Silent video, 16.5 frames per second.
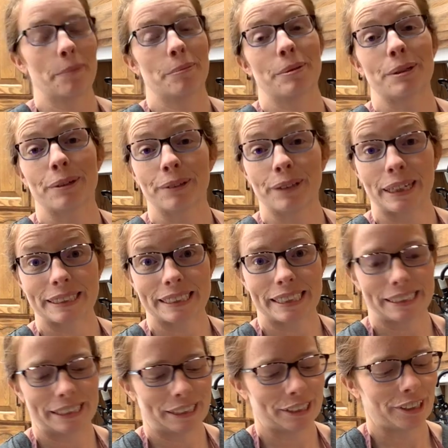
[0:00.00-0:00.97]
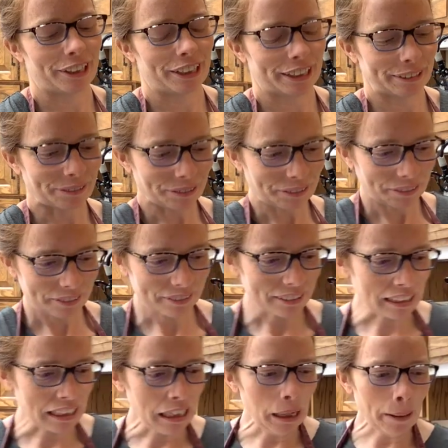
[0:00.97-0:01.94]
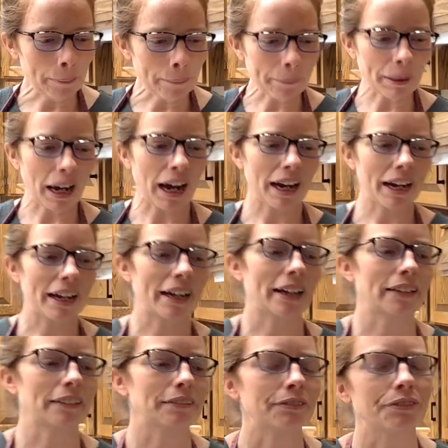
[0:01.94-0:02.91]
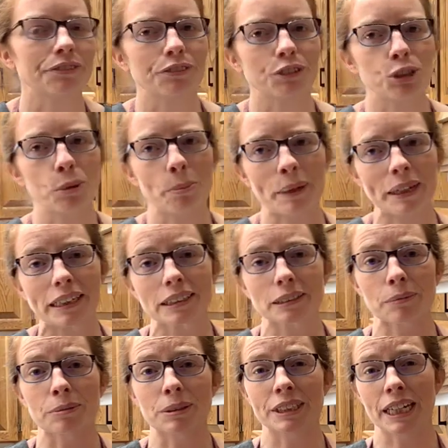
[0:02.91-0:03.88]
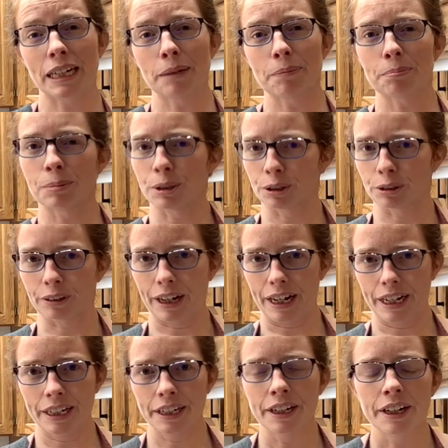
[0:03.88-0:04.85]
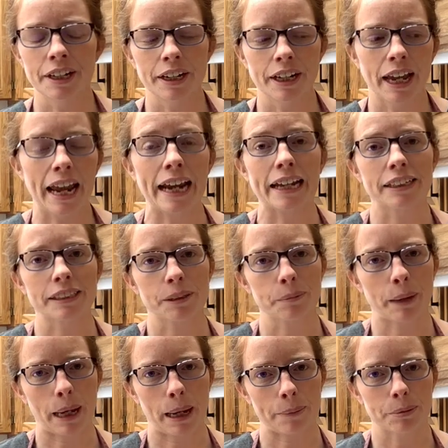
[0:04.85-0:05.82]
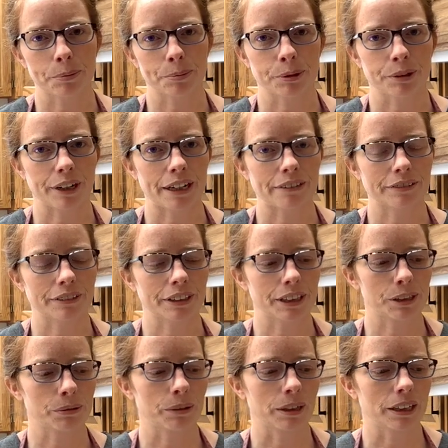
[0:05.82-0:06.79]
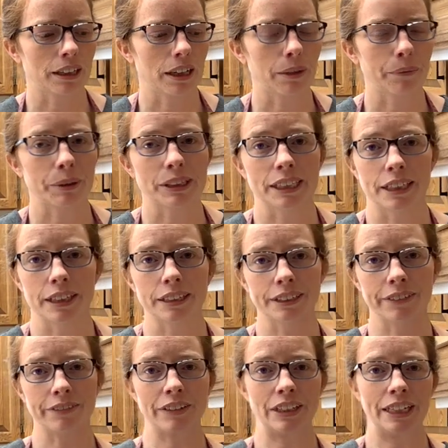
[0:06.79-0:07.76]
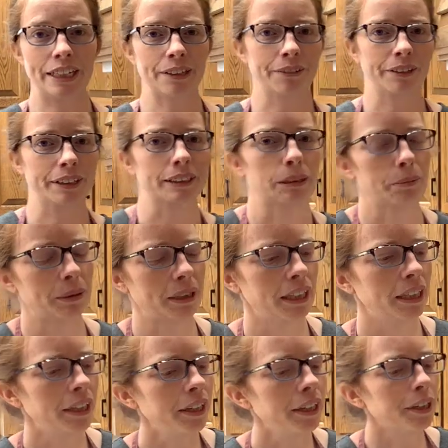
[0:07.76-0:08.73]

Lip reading: So let's get started. I have to make some date puree and some apple puree for this one because it is a vegan recipe.